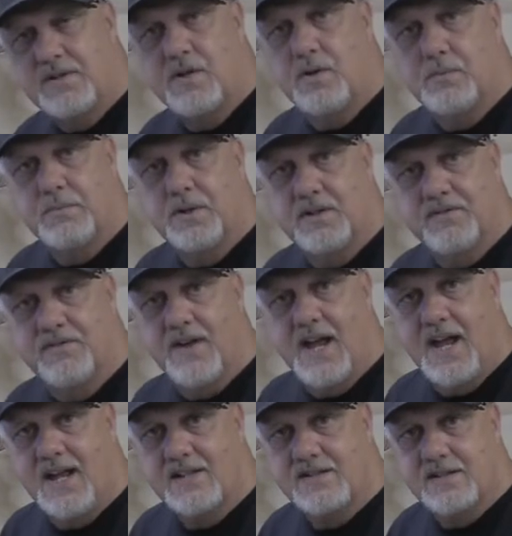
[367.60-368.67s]
going pretty
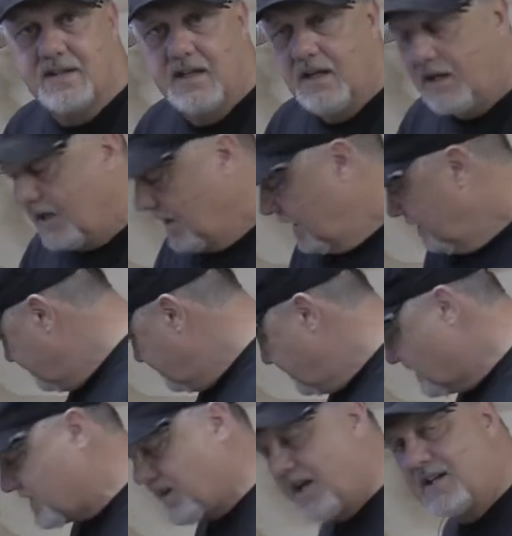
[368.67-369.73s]
fast.
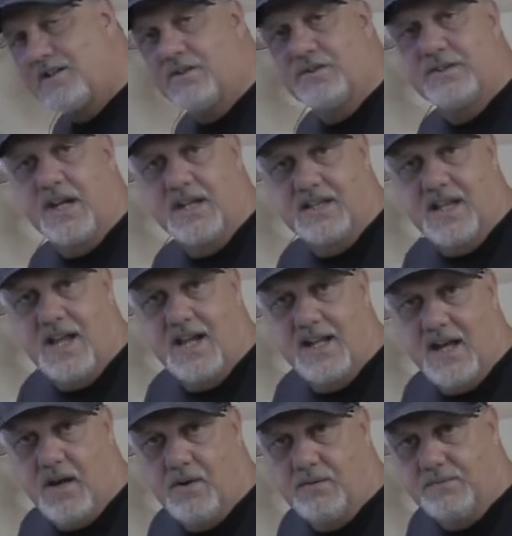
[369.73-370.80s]
Sander will take that
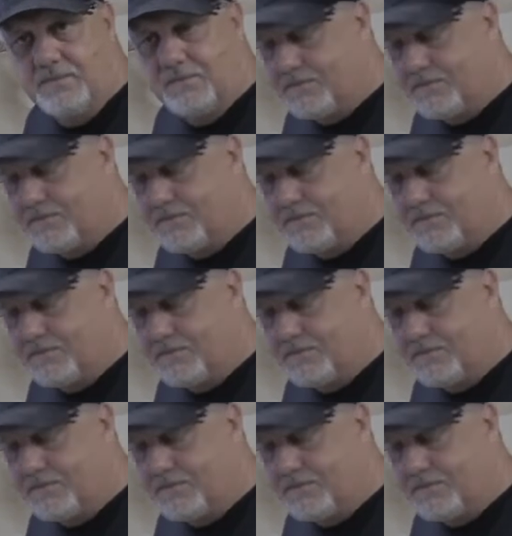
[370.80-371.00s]
out,